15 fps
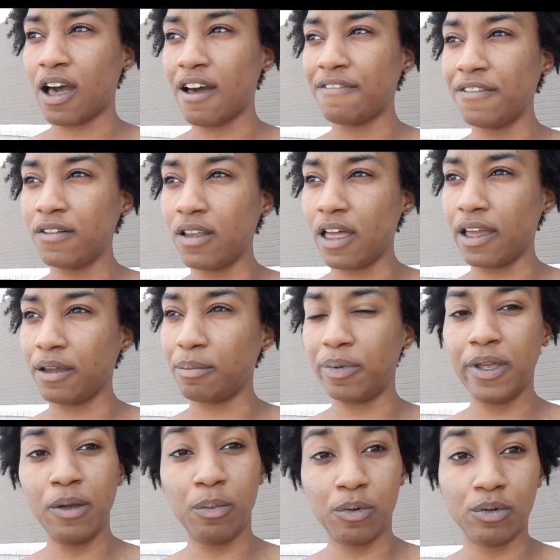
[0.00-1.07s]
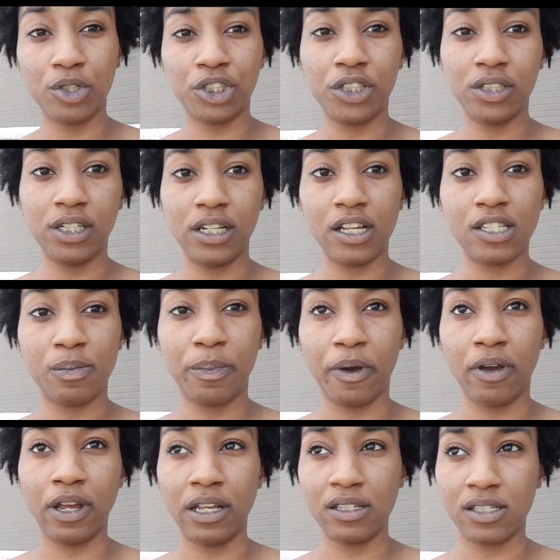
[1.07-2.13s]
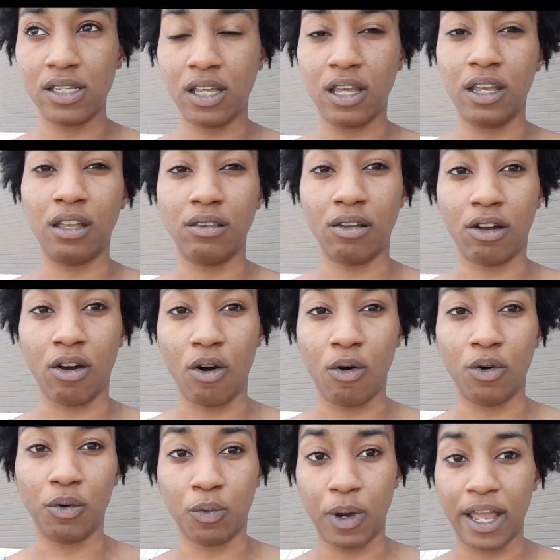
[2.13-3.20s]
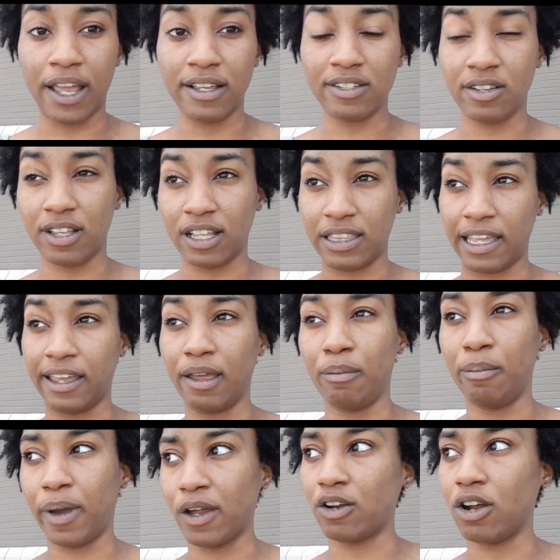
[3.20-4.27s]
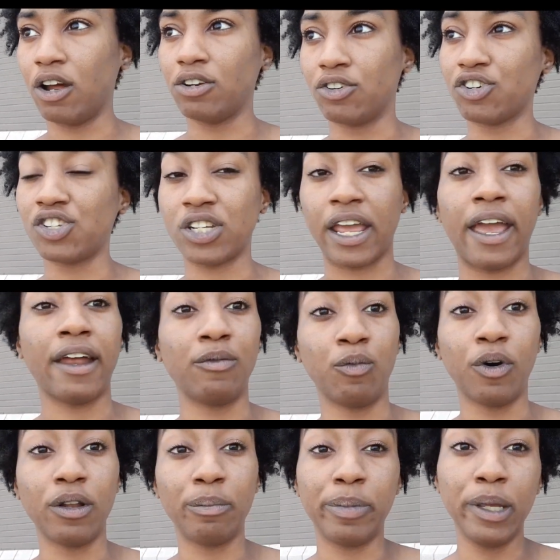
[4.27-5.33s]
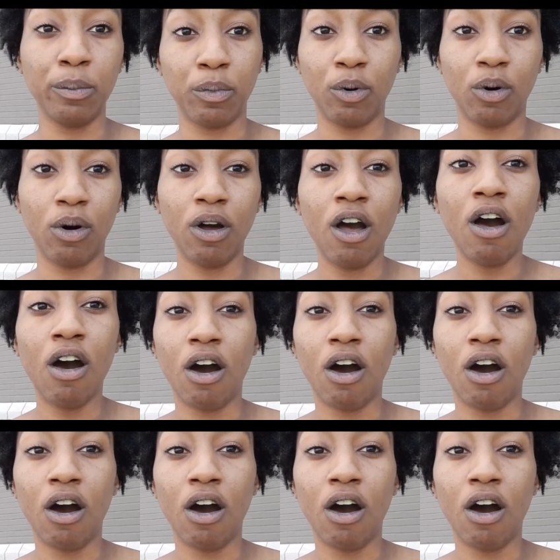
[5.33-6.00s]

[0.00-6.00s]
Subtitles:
I feel like people should experience it in their own way so that they can better understand what people